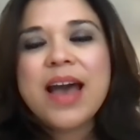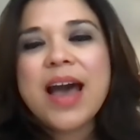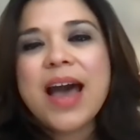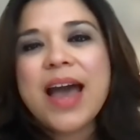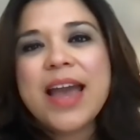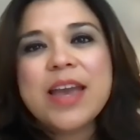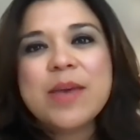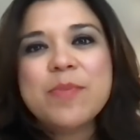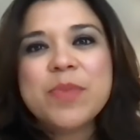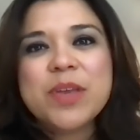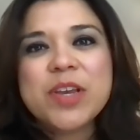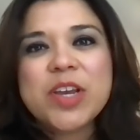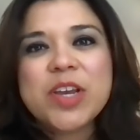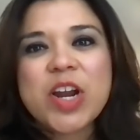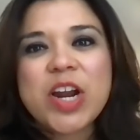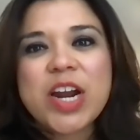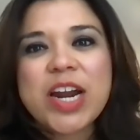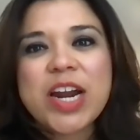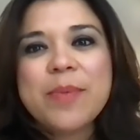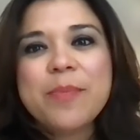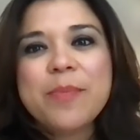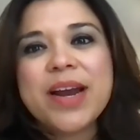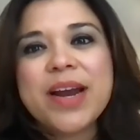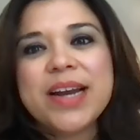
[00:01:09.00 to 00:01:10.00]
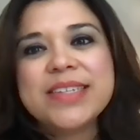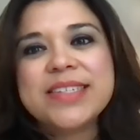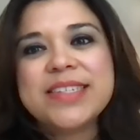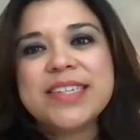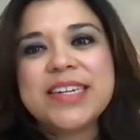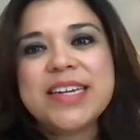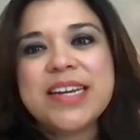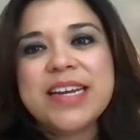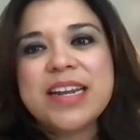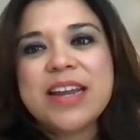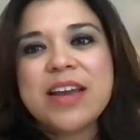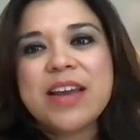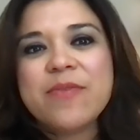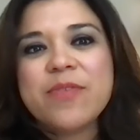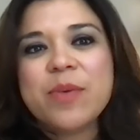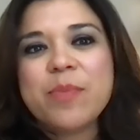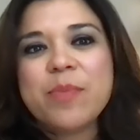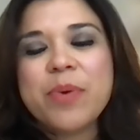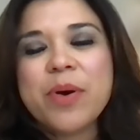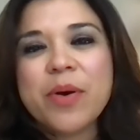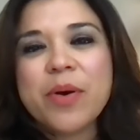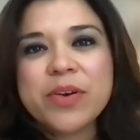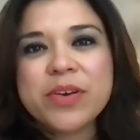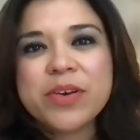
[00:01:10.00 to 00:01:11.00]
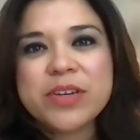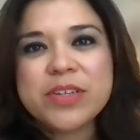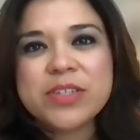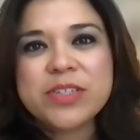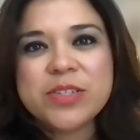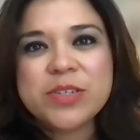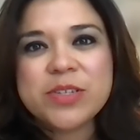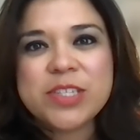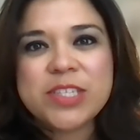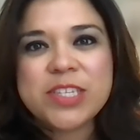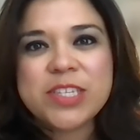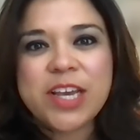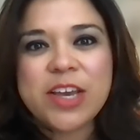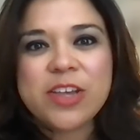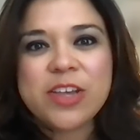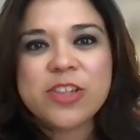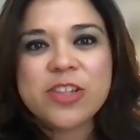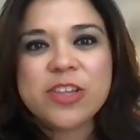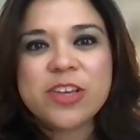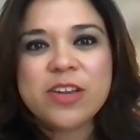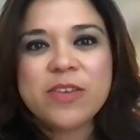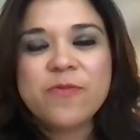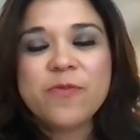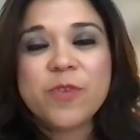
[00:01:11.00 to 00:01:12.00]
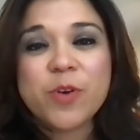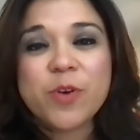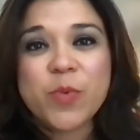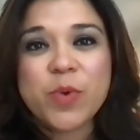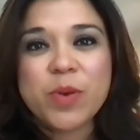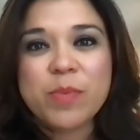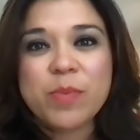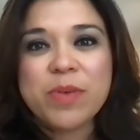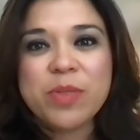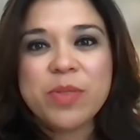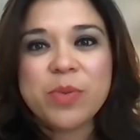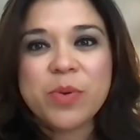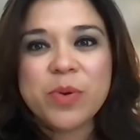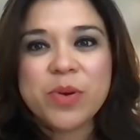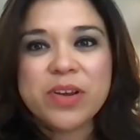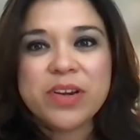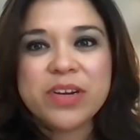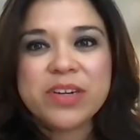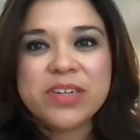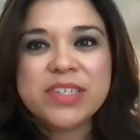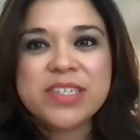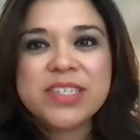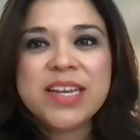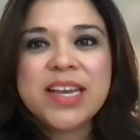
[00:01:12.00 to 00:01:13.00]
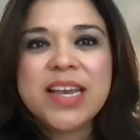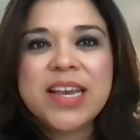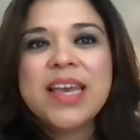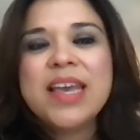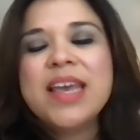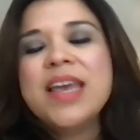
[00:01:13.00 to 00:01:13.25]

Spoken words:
I am the current president of the Polk Association for Women Lawyers